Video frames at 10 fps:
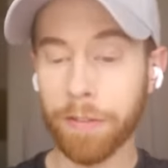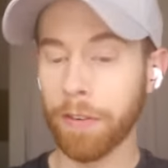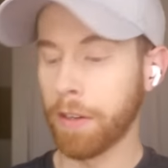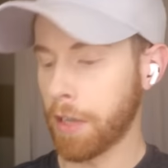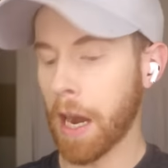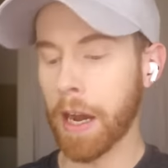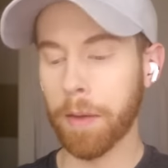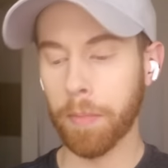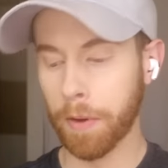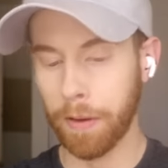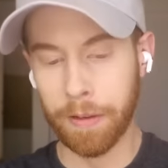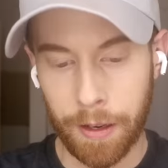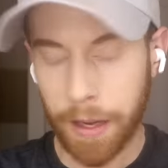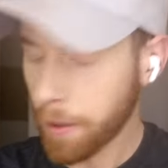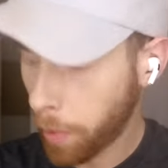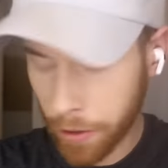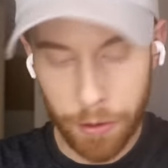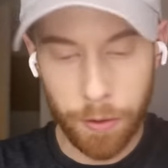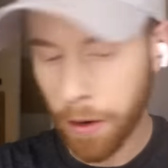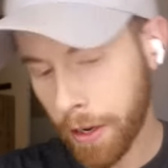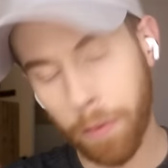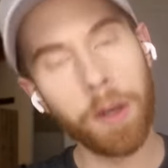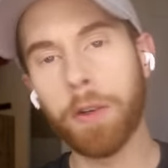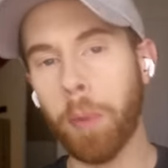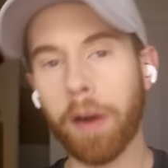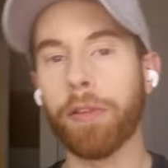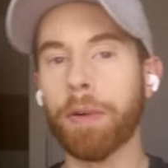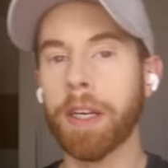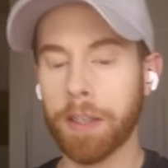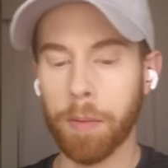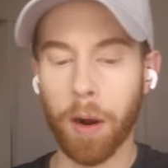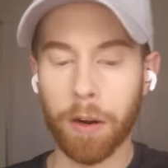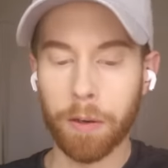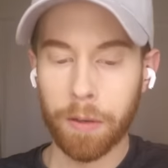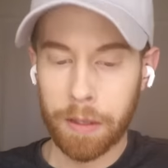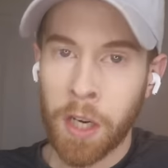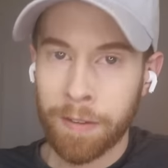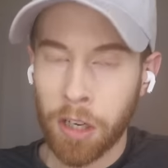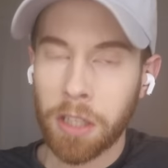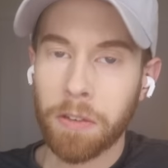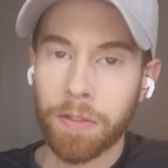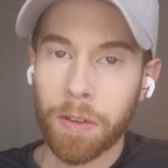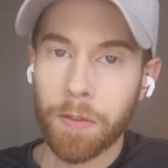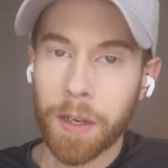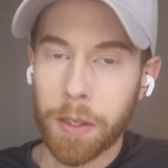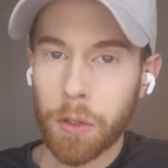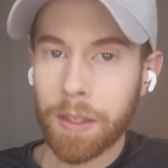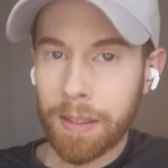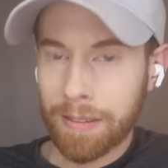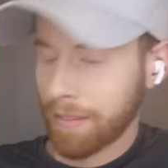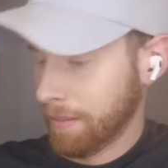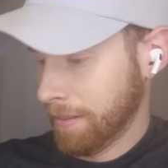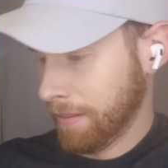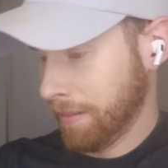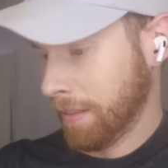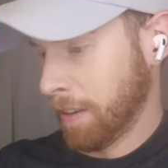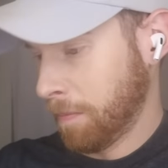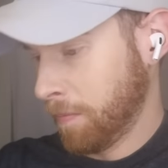of time, that's a part two. Okay, we'll do part three tomorrow. Follow for part three.